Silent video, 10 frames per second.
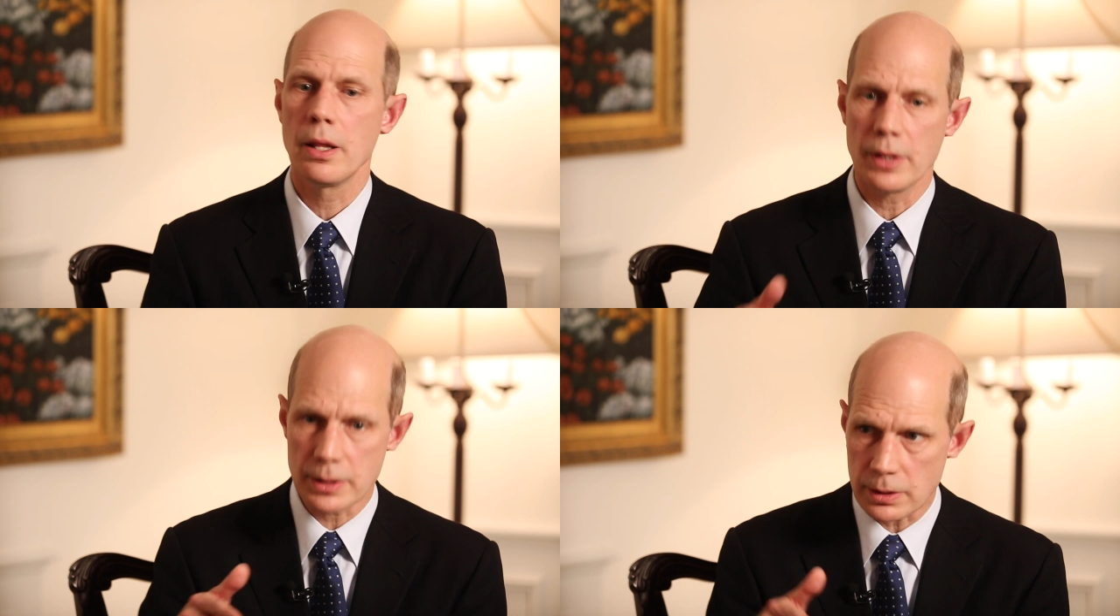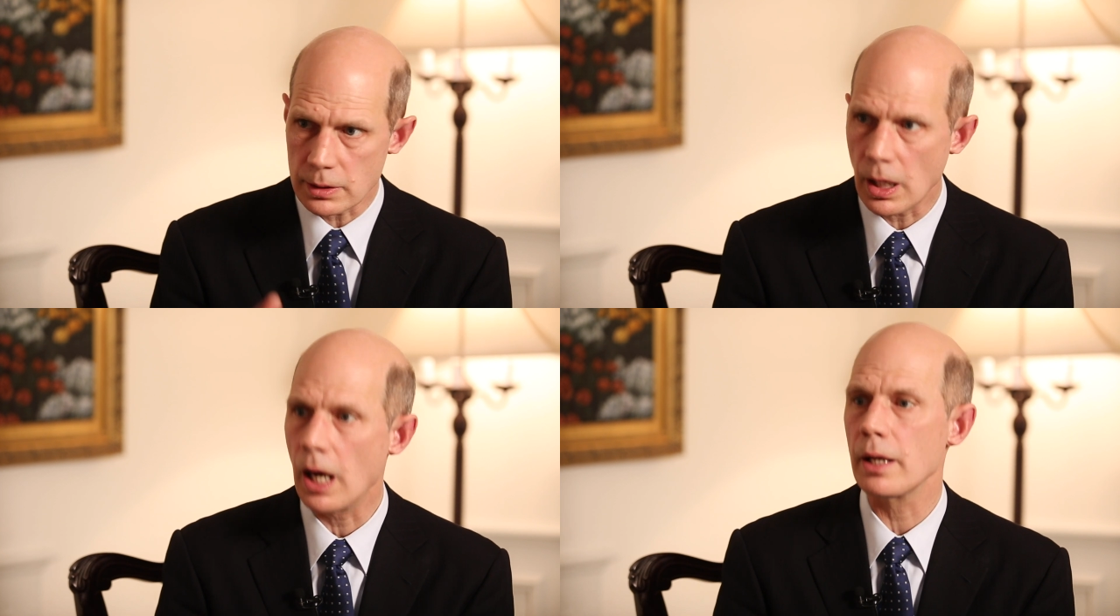it's
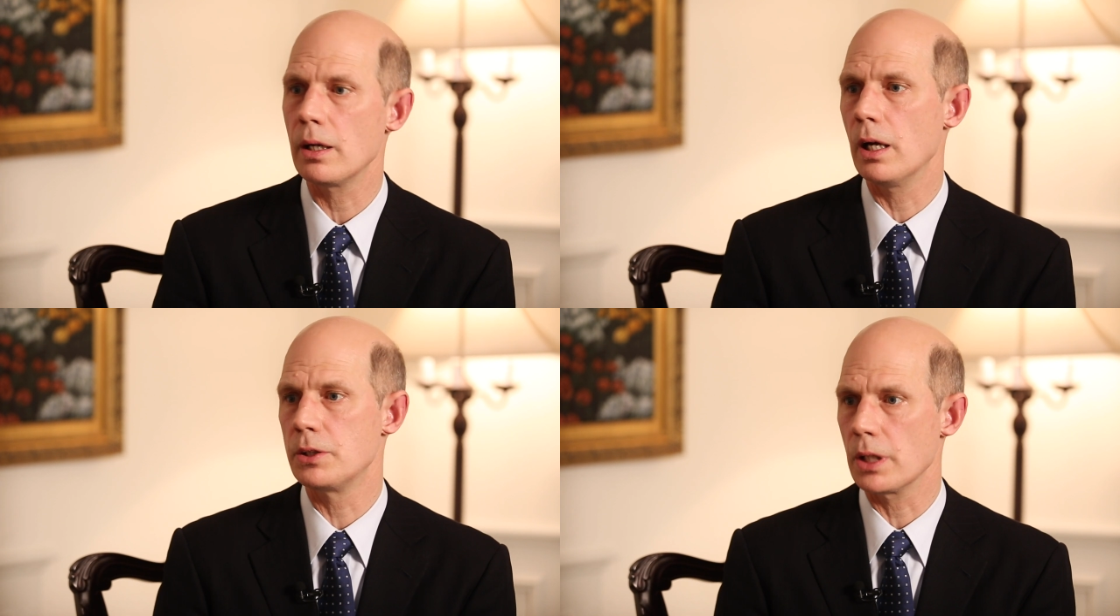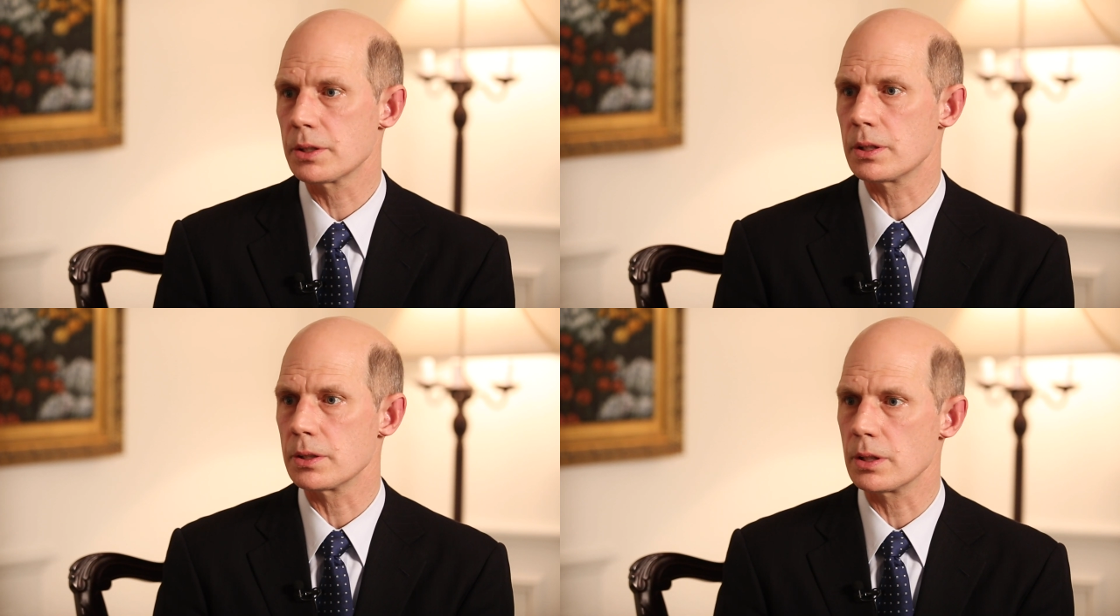not a
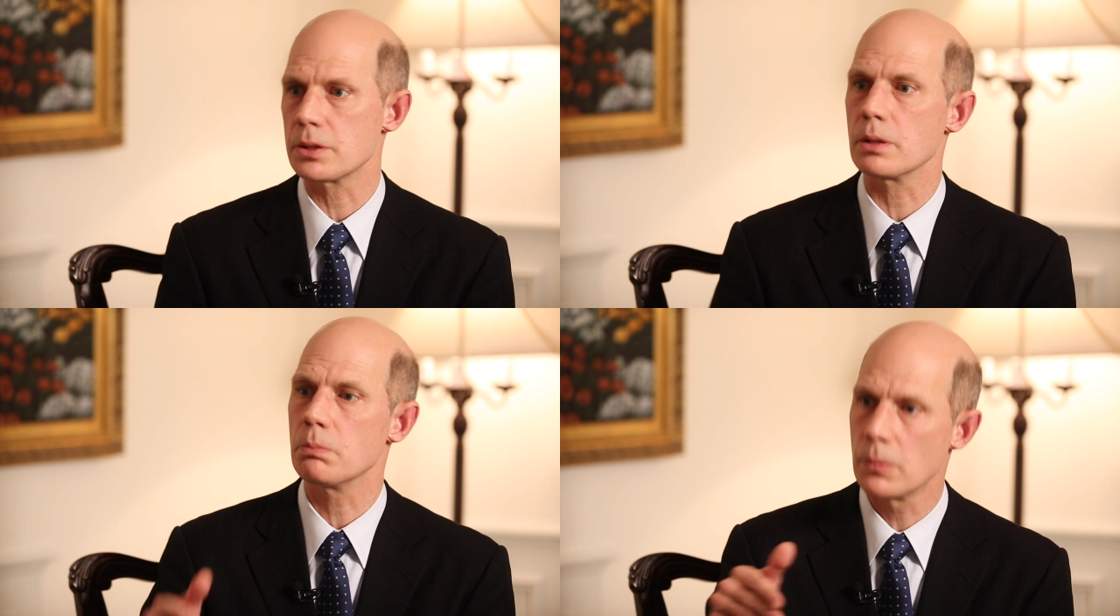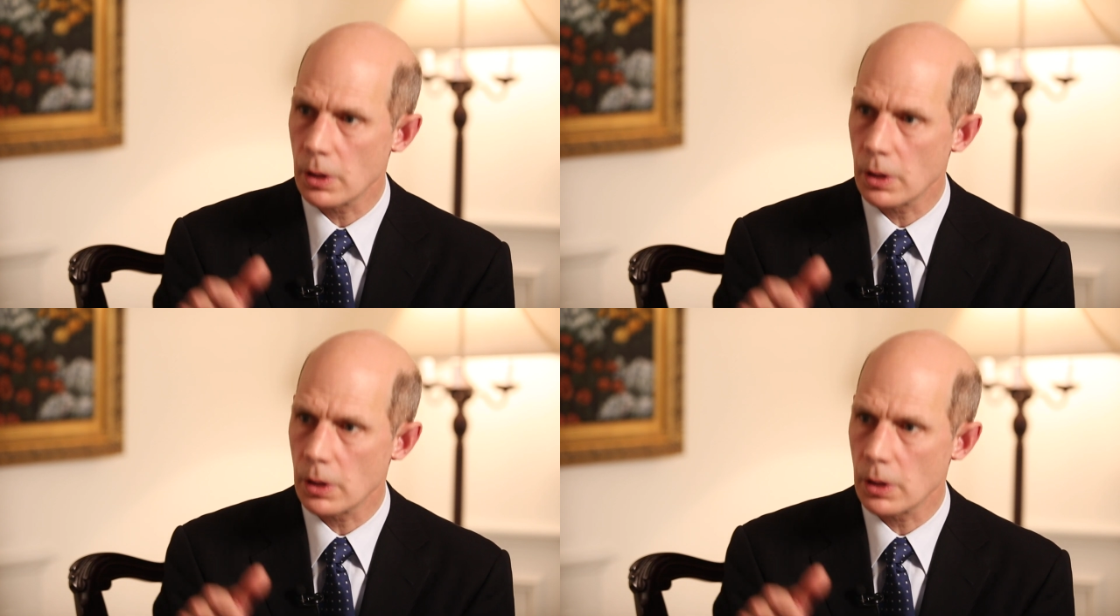justice system.